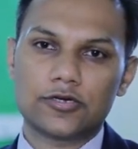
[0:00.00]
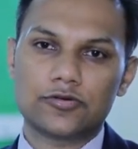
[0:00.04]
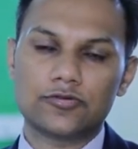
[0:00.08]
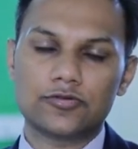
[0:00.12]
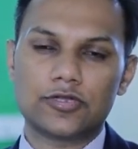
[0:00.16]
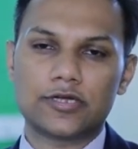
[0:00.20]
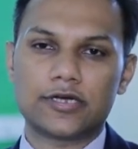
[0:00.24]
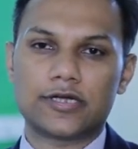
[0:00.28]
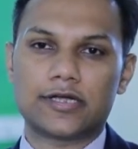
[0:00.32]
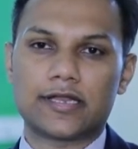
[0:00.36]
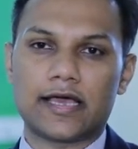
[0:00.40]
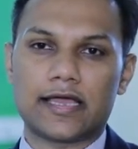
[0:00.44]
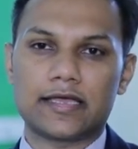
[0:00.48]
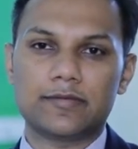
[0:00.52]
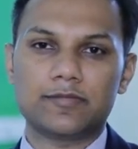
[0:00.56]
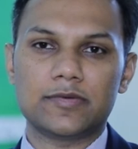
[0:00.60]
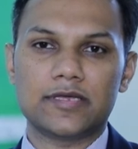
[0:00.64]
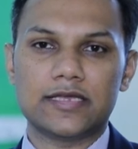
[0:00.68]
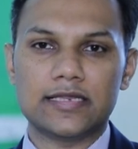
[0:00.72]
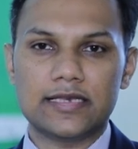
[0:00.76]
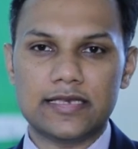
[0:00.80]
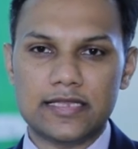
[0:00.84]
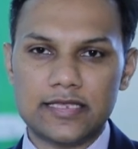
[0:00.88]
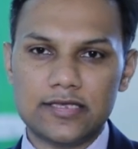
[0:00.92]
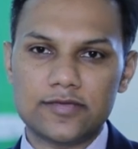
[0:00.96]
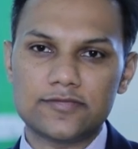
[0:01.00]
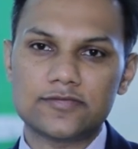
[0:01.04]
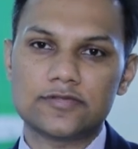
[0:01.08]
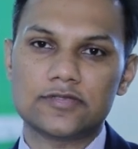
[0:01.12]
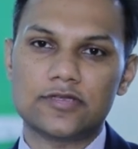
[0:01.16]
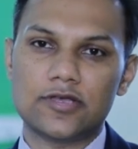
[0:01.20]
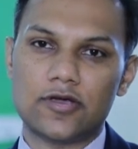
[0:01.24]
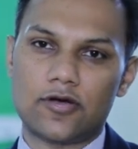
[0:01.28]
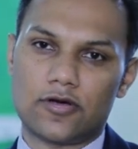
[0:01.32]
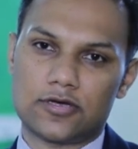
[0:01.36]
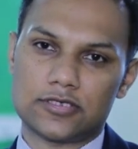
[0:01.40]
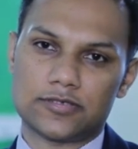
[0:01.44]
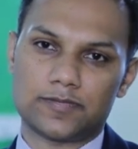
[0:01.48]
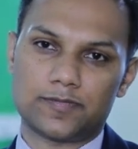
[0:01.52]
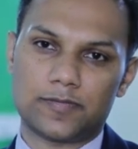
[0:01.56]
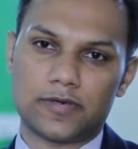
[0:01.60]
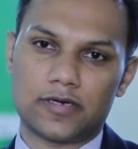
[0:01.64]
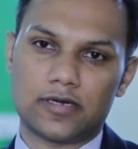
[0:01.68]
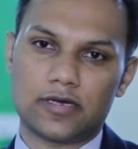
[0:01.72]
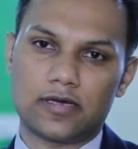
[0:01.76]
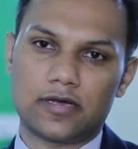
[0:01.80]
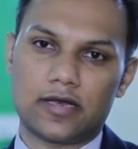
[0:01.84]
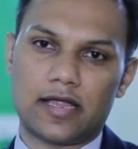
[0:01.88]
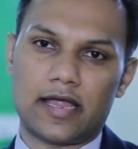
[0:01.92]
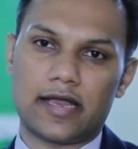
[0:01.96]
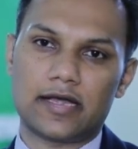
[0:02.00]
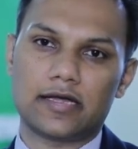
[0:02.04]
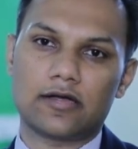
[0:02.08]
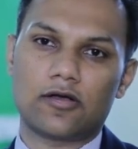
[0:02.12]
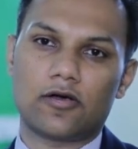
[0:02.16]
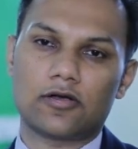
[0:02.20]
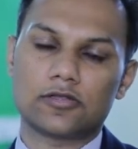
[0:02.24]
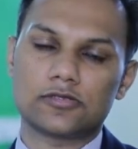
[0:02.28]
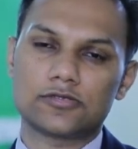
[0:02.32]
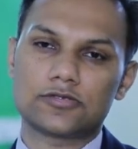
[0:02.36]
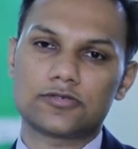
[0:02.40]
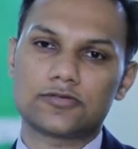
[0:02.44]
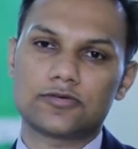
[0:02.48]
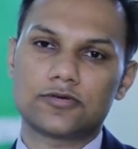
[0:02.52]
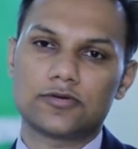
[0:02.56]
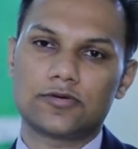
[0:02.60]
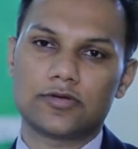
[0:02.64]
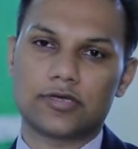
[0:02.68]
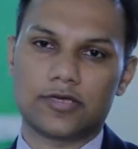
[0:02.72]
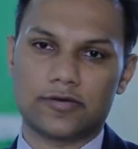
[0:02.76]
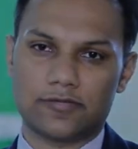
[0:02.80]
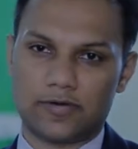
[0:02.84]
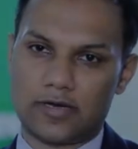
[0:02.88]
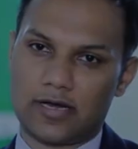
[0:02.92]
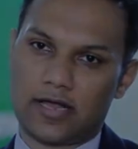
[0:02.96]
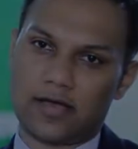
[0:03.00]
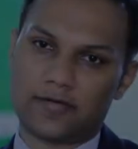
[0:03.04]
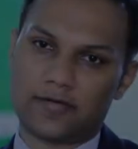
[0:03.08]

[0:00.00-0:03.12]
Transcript: to the time he leaves the hospital and also even